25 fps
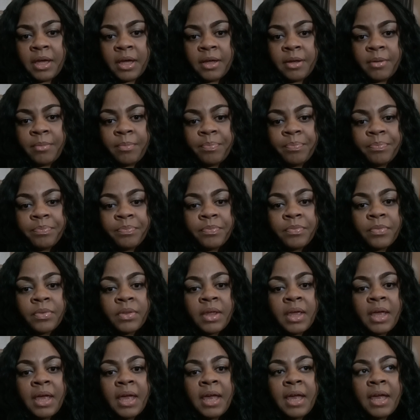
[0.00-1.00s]
up.
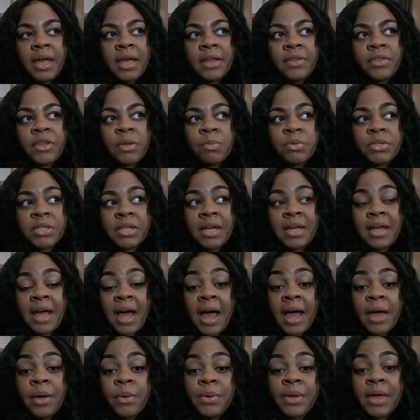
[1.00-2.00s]
And there was a
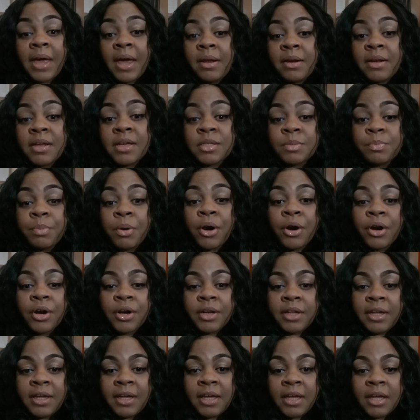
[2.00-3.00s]
guy who came to his
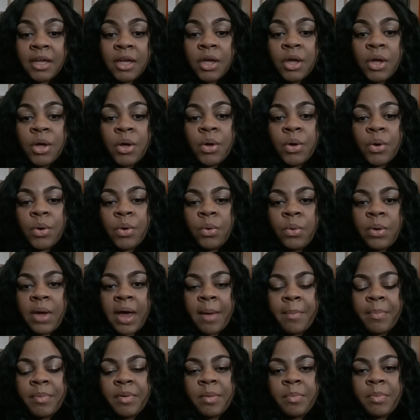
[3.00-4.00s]
party who
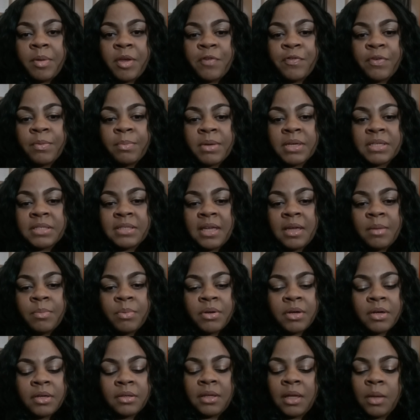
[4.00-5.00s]
happened to be from his
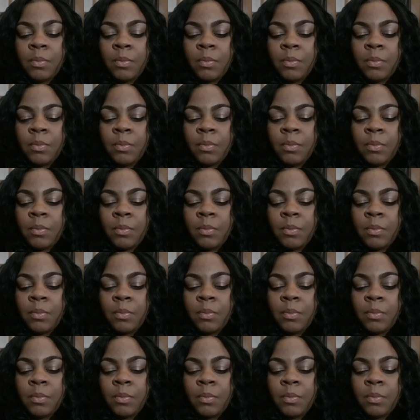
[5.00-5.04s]
neighborhood.